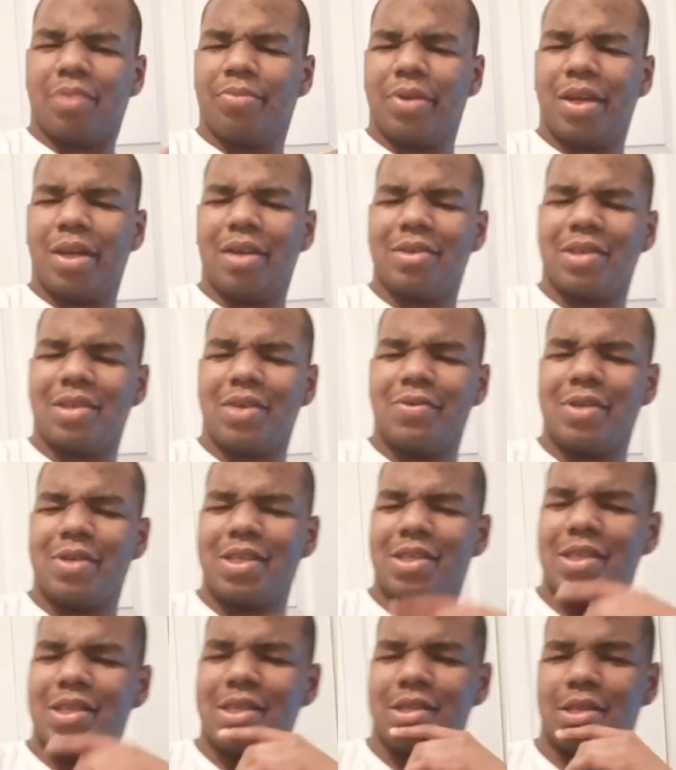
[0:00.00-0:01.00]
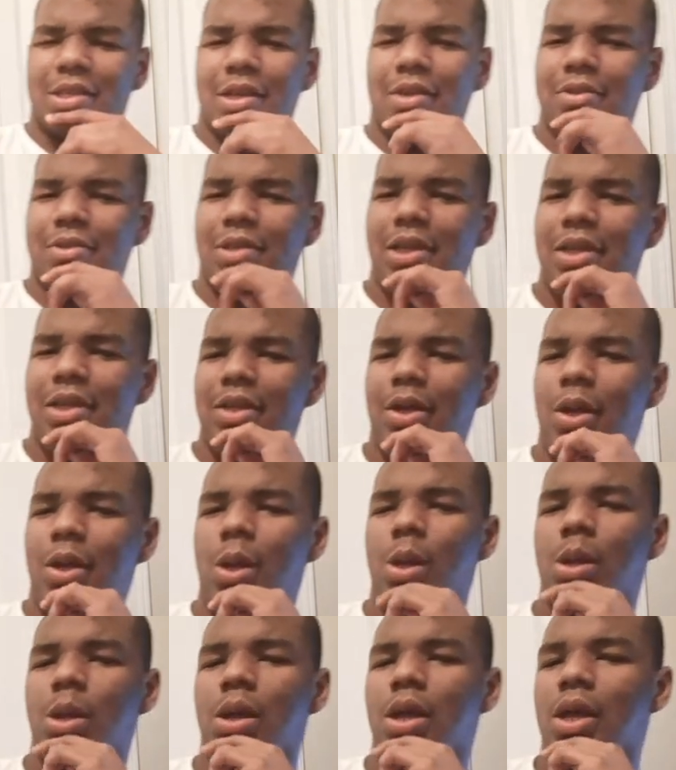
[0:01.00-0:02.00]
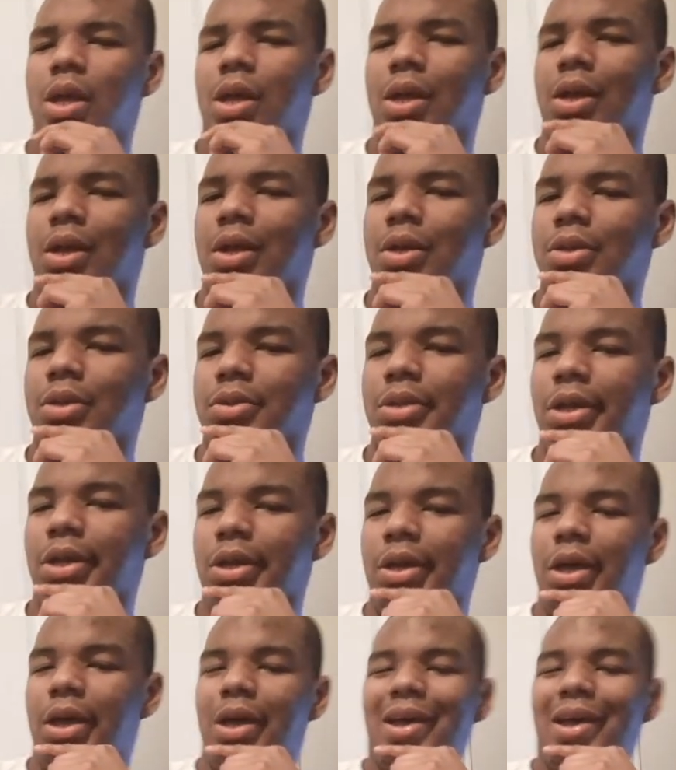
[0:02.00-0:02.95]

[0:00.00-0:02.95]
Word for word: like, I was like, what is this? I was like, you know, it's like